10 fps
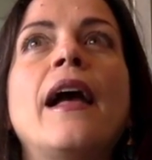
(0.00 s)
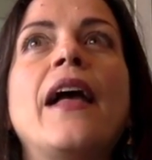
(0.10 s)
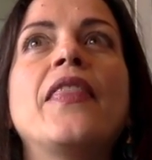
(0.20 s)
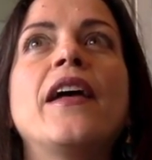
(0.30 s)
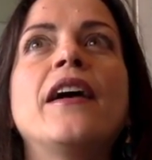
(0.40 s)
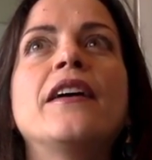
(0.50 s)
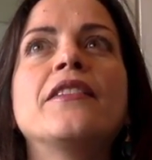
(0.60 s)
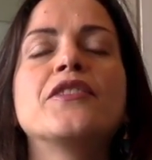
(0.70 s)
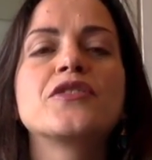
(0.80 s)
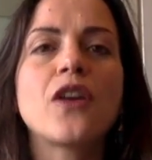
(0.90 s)
And
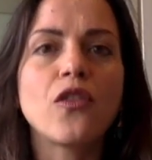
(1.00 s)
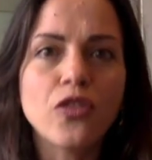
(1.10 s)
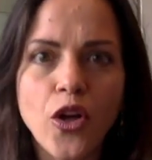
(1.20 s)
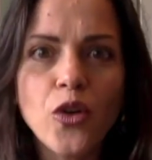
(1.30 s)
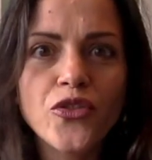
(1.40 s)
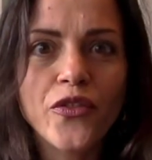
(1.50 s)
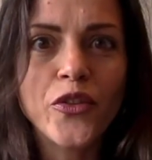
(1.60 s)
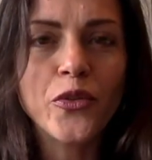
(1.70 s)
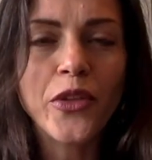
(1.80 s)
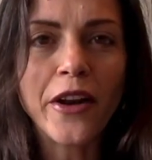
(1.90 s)
then there's those of
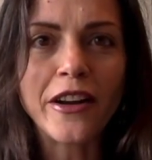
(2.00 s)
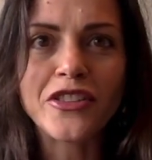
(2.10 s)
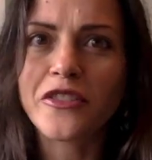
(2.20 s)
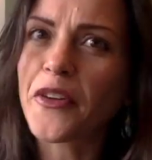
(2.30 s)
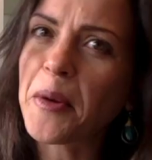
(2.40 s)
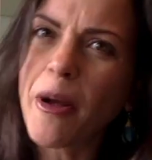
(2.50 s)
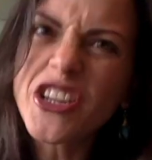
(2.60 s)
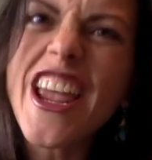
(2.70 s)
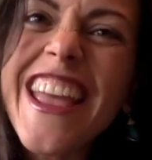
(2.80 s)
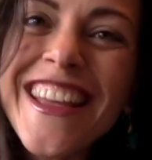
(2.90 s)
you that are actually very
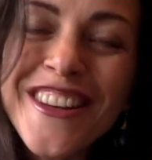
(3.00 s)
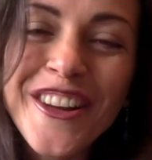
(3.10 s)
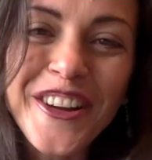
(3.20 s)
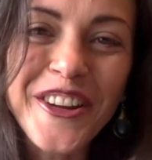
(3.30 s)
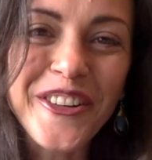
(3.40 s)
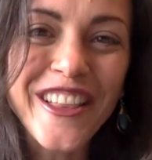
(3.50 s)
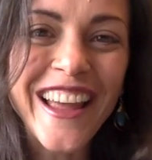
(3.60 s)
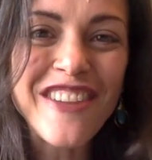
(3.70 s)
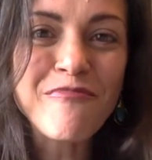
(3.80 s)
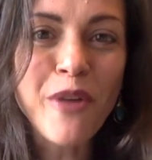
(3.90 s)
much in your
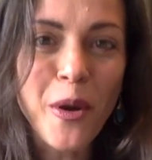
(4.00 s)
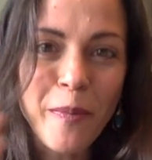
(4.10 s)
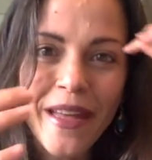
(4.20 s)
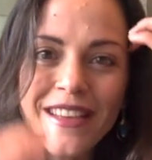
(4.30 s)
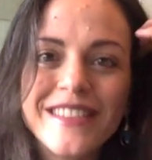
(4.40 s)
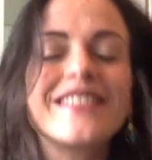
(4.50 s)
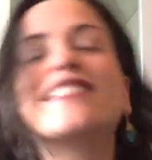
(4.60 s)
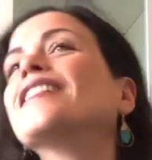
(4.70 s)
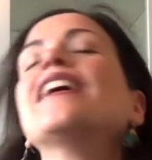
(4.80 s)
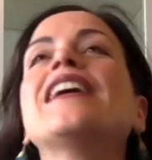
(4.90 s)
life purpose,
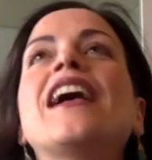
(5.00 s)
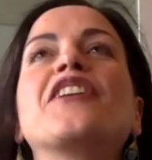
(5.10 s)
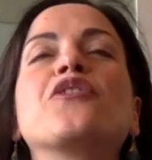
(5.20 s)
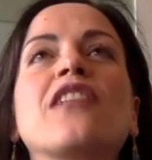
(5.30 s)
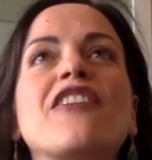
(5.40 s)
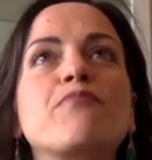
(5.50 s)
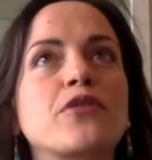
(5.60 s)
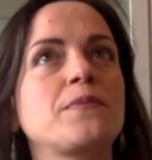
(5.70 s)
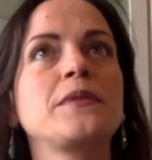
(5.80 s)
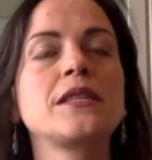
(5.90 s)
and your life
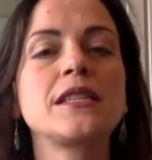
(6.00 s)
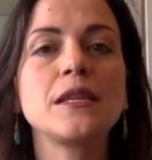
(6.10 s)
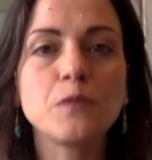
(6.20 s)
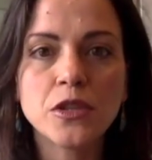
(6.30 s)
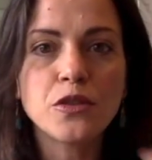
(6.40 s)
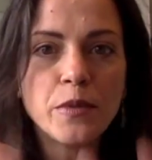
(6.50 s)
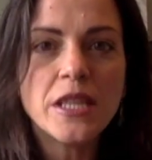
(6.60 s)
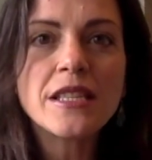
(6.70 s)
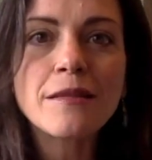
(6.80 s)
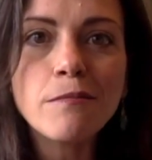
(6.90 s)
purpose seems to be
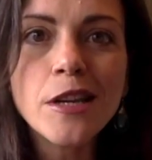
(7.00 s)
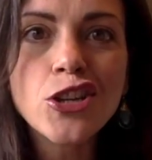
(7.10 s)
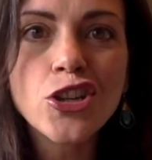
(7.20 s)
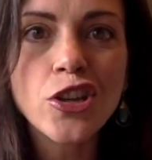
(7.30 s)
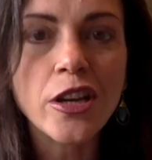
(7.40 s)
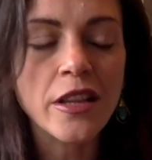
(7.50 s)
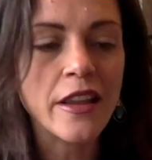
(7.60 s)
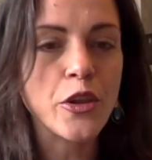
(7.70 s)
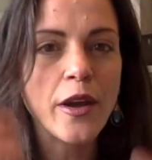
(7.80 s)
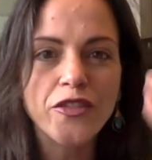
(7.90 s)
this mission
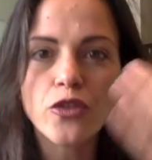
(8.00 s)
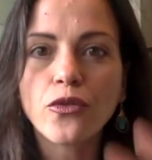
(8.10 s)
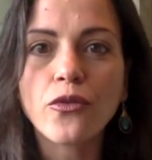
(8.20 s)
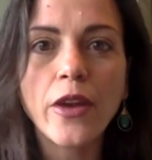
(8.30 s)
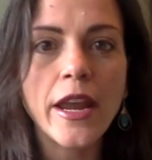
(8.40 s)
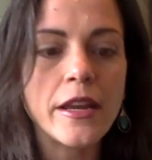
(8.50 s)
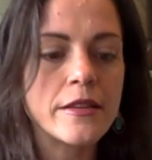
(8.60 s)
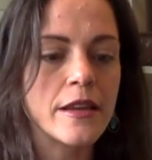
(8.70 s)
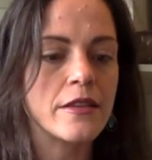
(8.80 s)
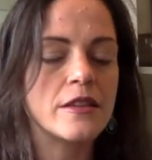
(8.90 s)
that you have to
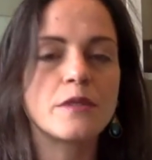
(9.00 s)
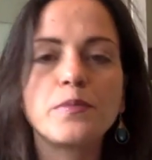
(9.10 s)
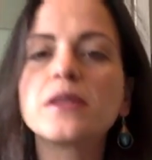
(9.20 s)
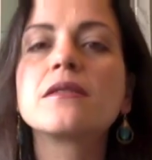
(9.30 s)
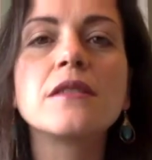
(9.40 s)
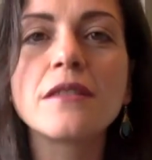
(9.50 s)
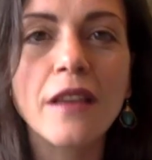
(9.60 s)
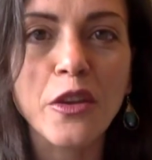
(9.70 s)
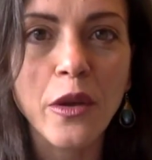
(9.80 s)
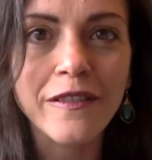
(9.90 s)
create, and this business
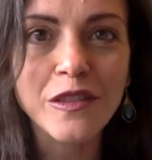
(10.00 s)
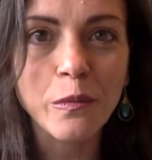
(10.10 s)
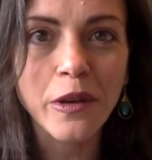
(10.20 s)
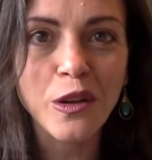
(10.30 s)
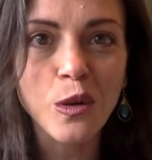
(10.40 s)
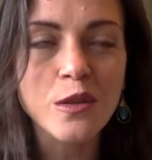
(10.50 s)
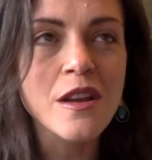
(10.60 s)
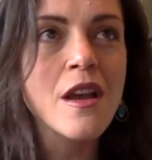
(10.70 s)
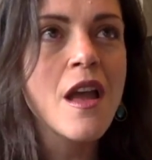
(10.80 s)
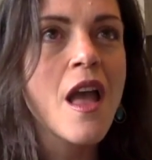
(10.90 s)
that you have to build,
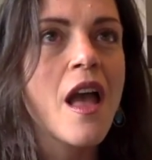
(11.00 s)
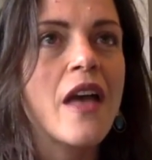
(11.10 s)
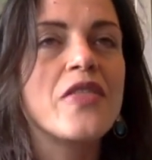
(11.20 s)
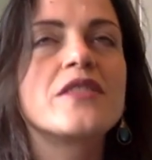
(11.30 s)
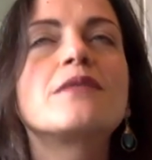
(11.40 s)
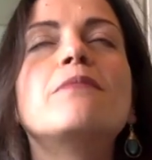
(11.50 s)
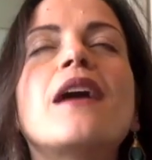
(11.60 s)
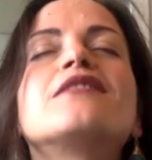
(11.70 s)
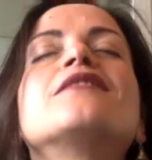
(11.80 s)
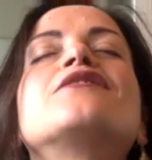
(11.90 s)
and this
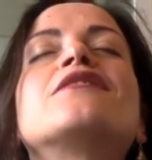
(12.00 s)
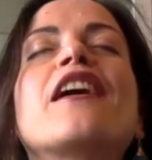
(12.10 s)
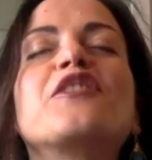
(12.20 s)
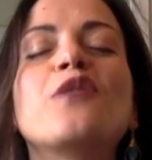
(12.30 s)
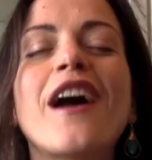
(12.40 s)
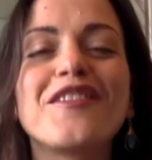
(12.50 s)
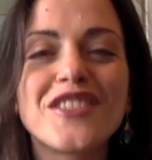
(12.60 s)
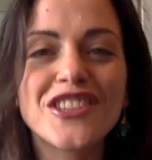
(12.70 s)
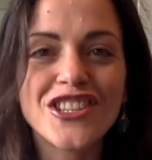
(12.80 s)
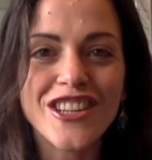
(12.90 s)
message that you have
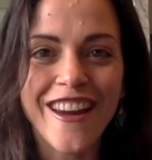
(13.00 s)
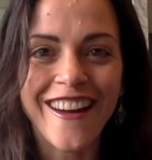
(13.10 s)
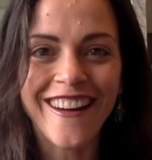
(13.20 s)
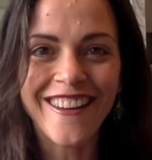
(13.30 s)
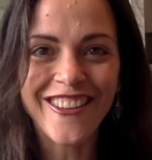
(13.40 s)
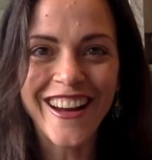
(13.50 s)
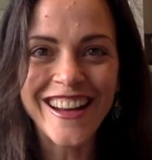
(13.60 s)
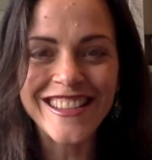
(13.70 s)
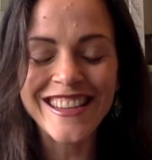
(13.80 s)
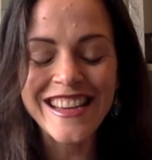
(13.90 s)
to share,
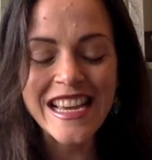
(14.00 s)
right?